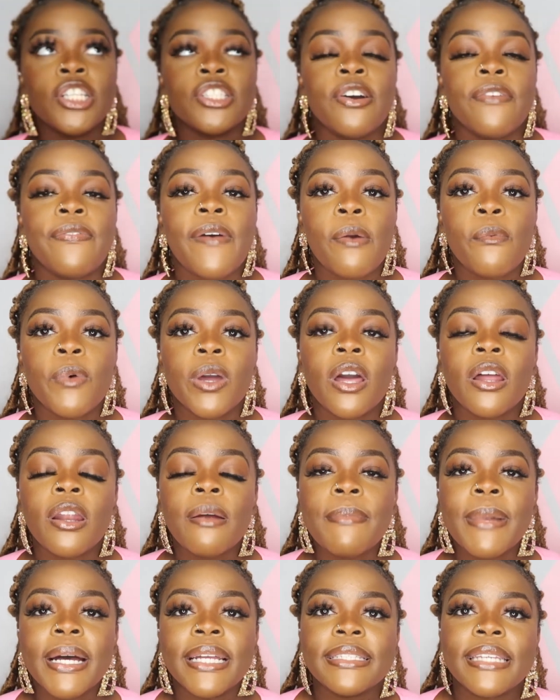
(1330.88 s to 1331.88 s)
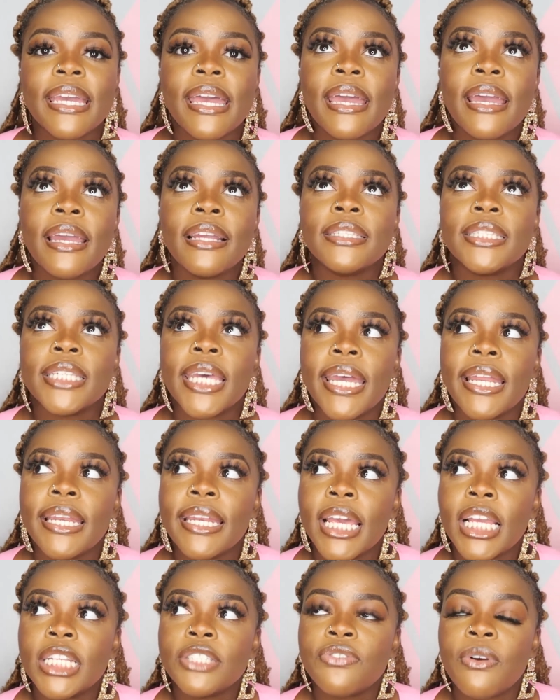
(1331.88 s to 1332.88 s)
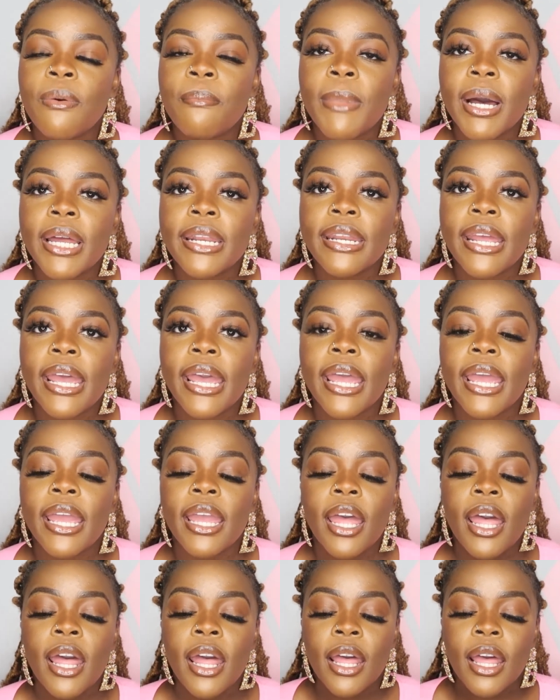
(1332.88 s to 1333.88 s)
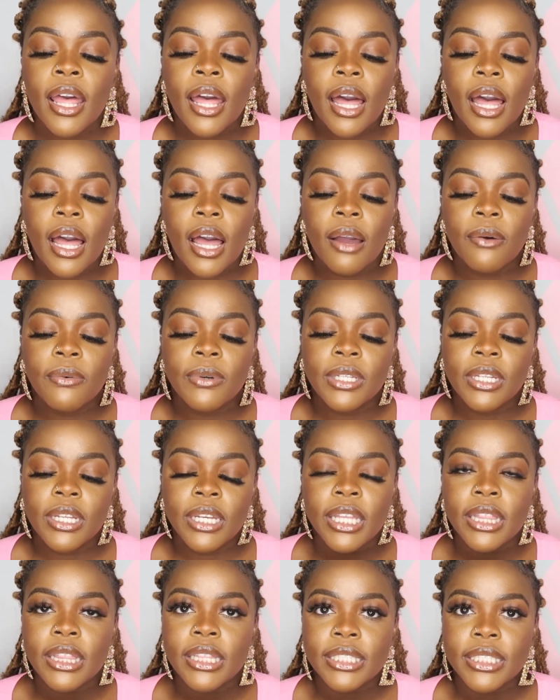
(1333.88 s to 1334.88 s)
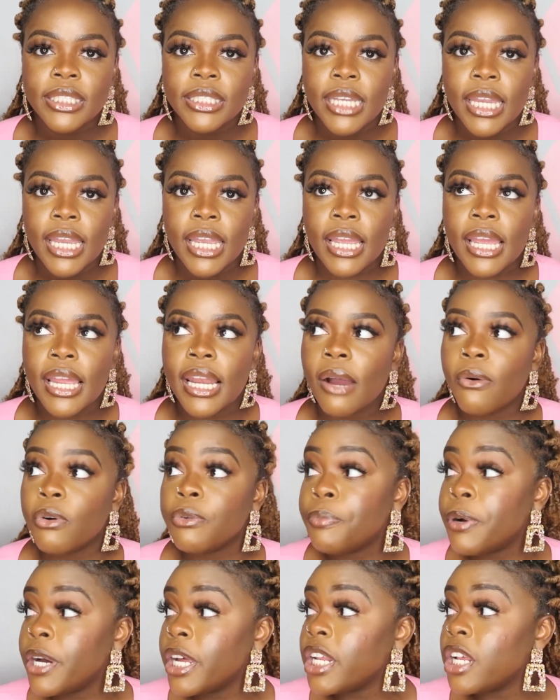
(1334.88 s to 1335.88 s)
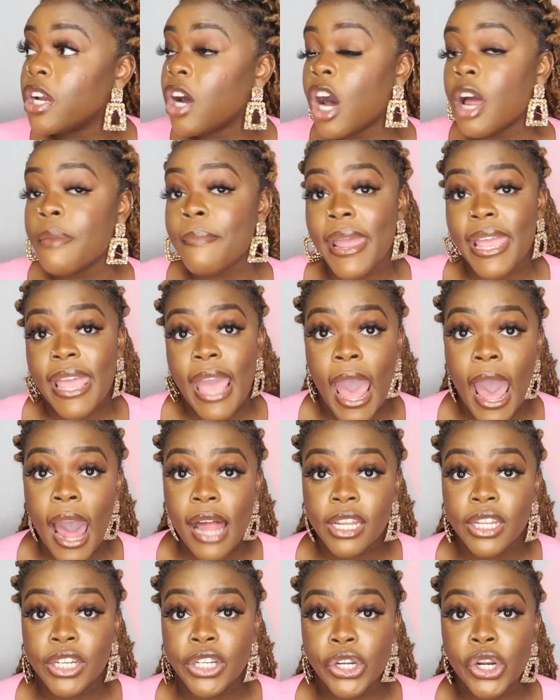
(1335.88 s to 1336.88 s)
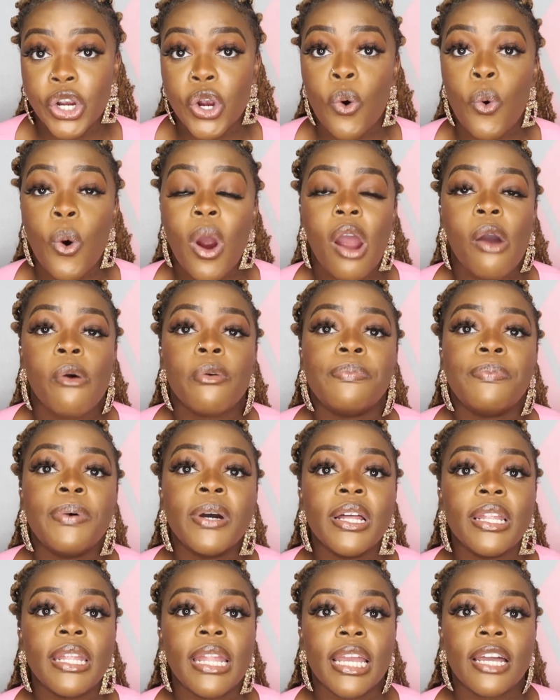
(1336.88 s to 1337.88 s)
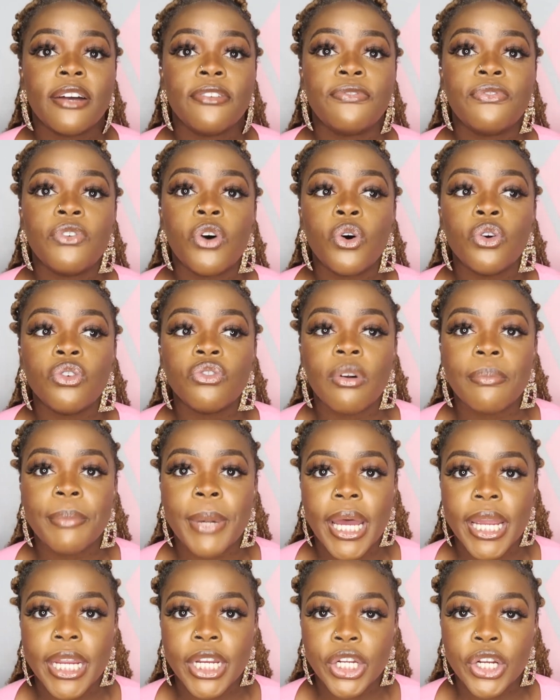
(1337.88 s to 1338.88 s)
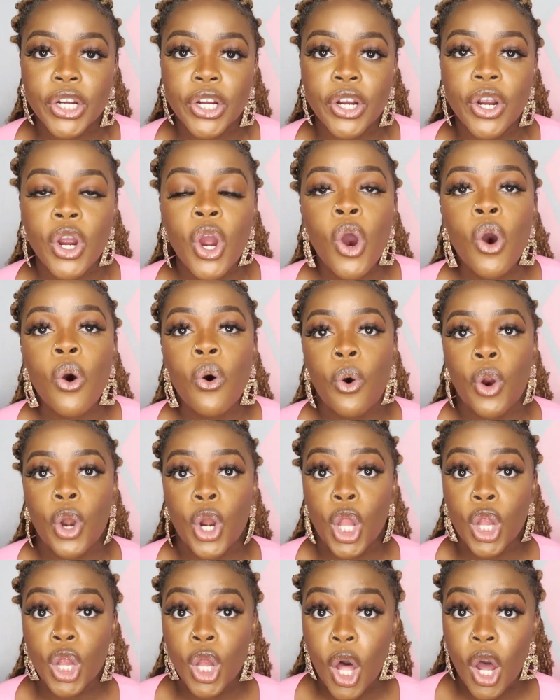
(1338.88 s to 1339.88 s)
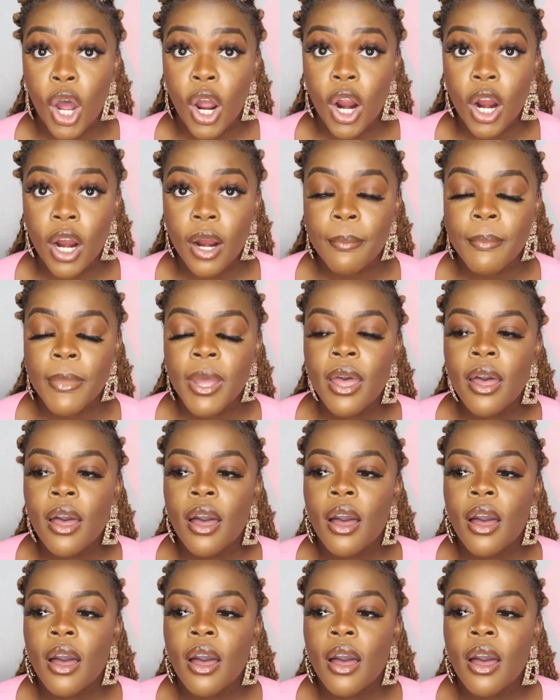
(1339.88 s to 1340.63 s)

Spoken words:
So if I went on a Monday, 10 days from Monday, I would look at this date and I would put it on my calendar, or I would put like a phone reminder or an alarm,